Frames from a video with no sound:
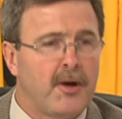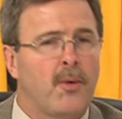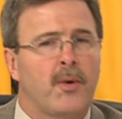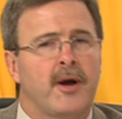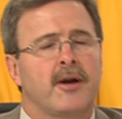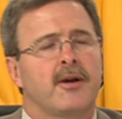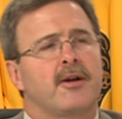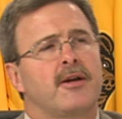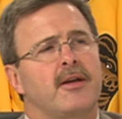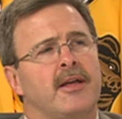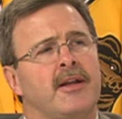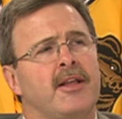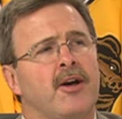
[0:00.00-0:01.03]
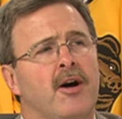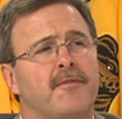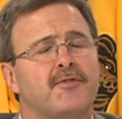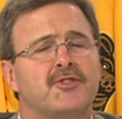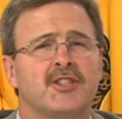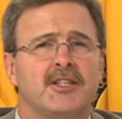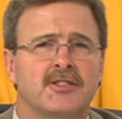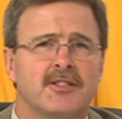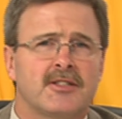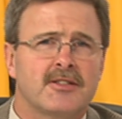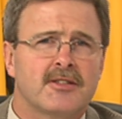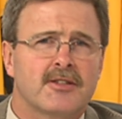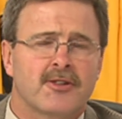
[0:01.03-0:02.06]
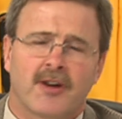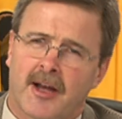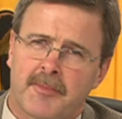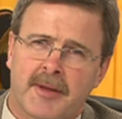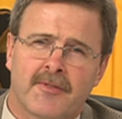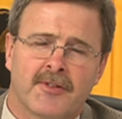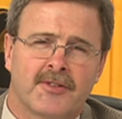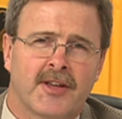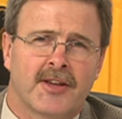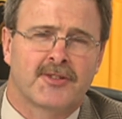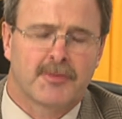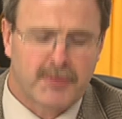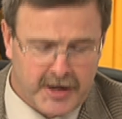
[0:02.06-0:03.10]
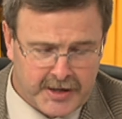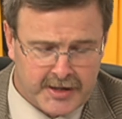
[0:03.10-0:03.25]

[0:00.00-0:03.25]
where in the off-season, crime never takes a break.